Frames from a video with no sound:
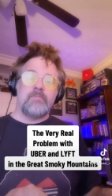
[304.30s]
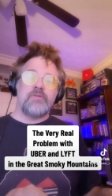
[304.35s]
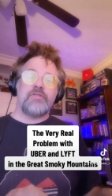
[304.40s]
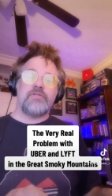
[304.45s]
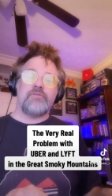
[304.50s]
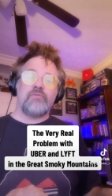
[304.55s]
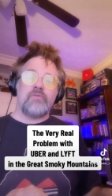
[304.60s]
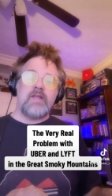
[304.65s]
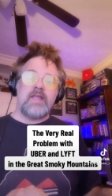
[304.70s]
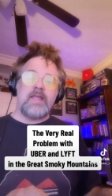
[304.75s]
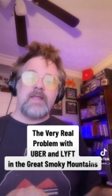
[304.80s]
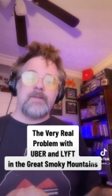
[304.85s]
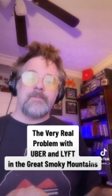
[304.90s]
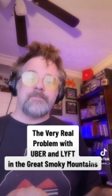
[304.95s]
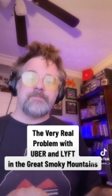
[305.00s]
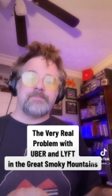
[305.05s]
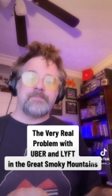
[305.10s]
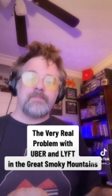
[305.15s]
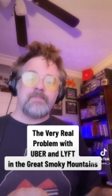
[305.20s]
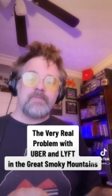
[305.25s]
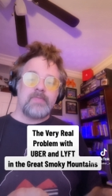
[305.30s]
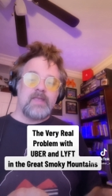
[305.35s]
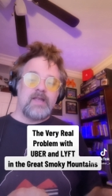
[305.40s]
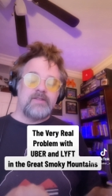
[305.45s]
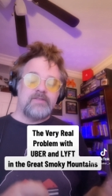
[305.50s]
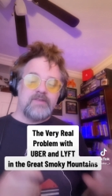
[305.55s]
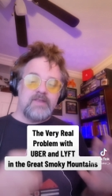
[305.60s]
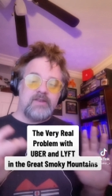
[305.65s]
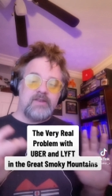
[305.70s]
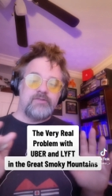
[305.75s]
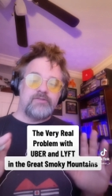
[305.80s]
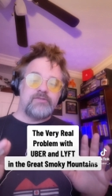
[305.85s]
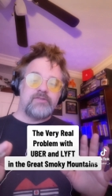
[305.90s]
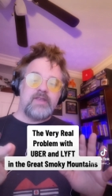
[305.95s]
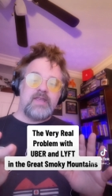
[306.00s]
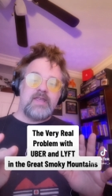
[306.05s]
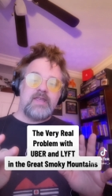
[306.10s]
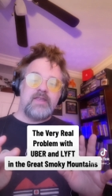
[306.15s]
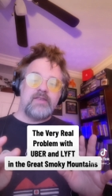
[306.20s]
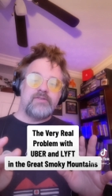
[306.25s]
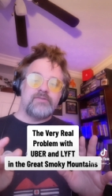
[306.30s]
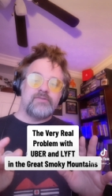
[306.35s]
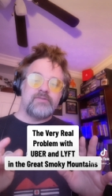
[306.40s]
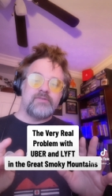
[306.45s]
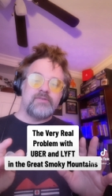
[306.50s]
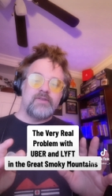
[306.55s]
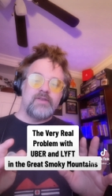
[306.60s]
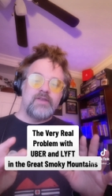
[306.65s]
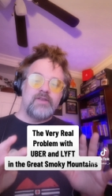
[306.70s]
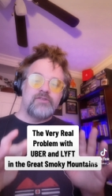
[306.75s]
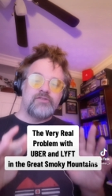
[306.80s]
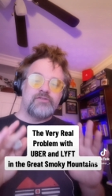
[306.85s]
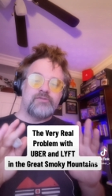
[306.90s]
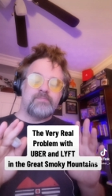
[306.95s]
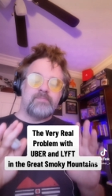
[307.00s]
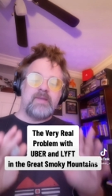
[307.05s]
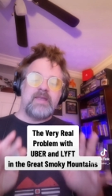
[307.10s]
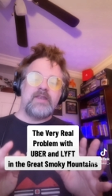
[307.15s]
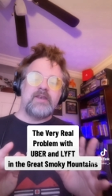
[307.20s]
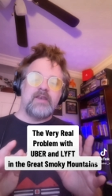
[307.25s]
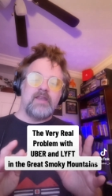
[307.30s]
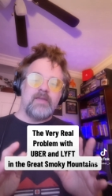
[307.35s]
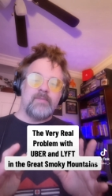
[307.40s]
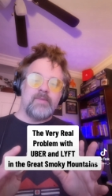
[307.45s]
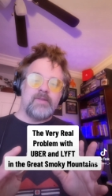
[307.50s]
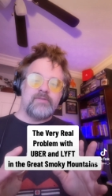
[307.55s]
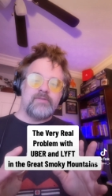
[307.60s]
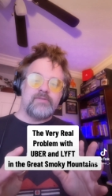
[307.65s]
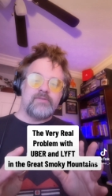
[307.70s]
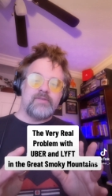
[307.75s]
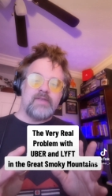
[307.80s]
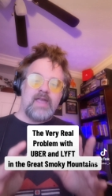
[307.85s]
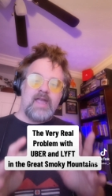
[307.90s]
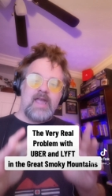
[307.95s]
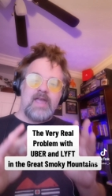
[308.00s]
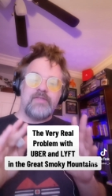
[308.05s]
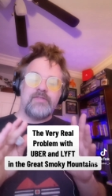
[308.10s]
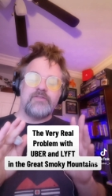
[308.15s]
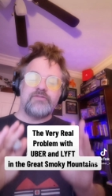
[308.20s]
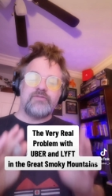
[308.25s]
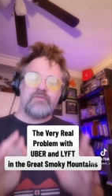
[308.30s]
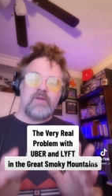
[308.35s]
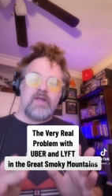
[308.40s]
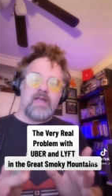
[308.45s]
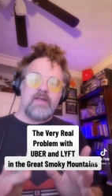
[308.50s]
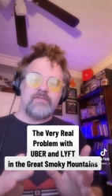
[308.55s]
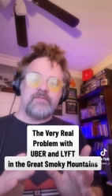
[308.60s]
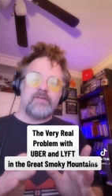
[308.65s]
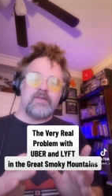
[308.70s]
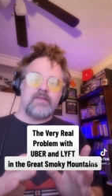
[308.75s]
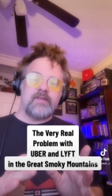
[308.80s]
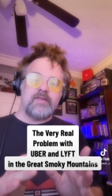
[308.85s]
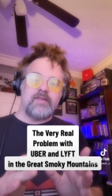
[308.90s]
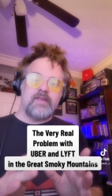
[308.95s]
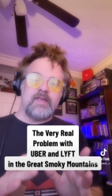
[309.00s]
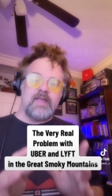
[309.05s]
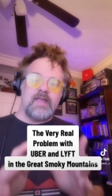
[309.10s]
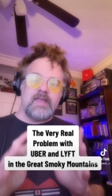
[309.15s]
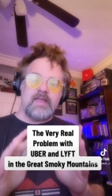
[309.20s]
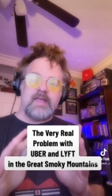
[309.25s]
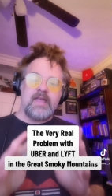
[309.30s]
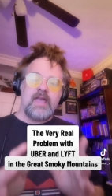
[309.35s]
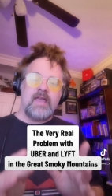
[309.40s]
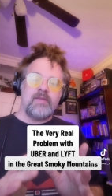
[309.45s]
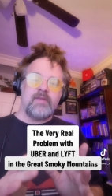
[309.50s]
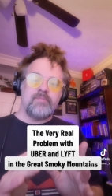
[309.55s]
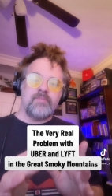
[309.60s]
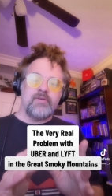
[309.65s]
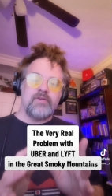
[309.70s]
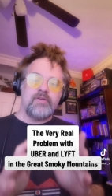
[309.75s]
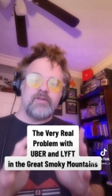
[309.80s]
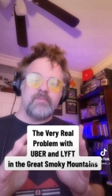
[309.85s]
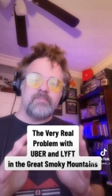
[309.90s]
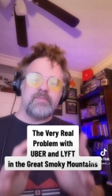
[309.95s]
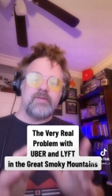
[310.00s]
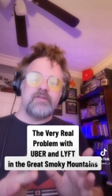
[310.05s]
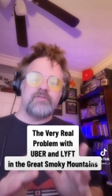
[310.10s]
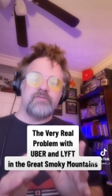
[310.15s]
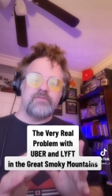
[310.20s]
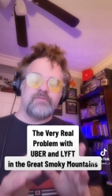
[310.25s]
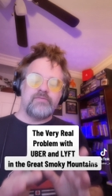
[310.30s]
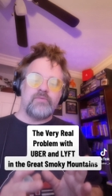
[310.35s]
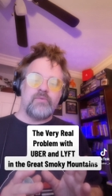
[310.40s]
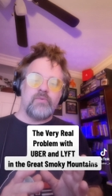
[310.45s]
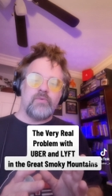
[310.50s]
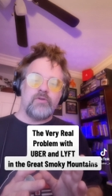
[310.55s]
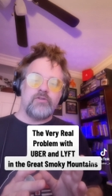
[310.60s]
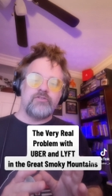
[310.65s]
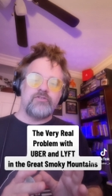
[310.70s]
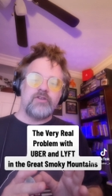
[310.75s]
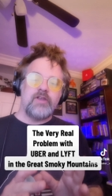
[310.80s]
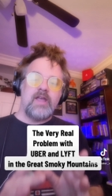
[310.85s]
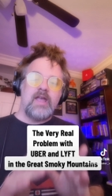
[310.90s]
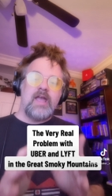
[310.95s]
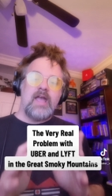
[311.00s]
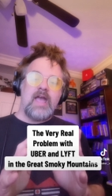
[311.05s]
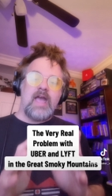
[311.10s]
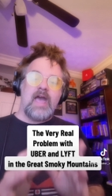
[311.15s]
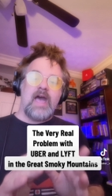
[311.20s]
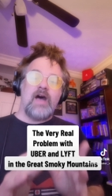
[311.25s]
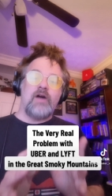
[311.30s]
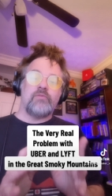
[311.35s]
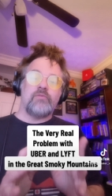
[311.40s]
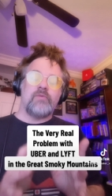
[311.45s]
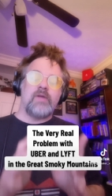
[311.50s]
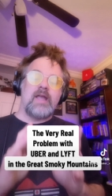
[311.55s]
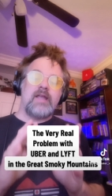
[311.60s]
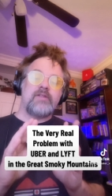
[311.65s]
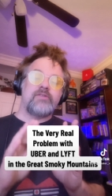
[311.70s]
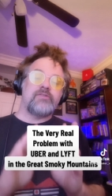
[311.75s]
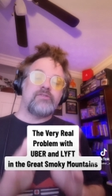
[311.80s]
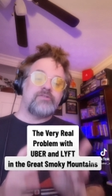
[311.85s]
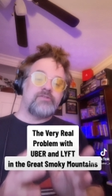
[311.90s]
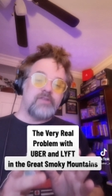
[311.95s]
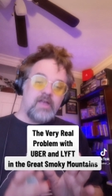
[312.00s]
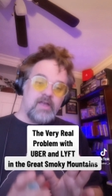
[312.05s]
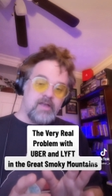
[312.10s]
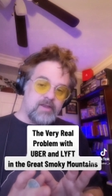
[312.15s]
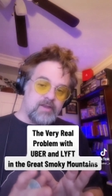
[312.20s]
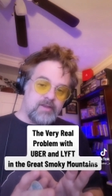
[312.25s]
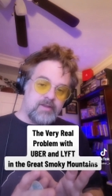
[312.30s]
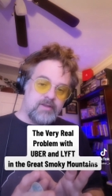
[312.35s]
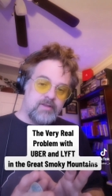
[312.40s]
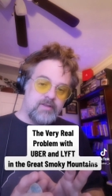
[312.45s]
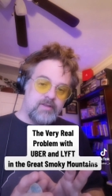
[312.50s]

3, Tennessee's speed limits and the traffic in Gatlinburg and Pigeon Forge outright suck.